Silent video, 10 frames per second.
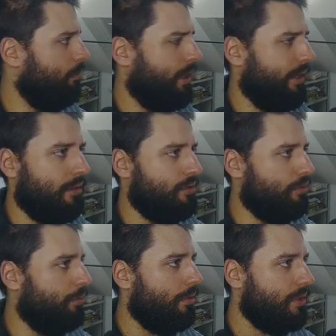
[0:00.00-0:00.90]
Python,
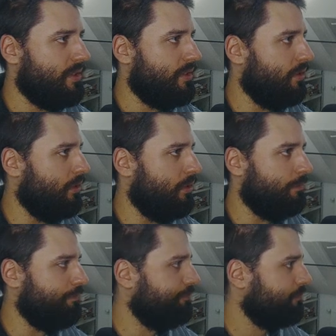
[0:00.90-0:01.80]
supports um,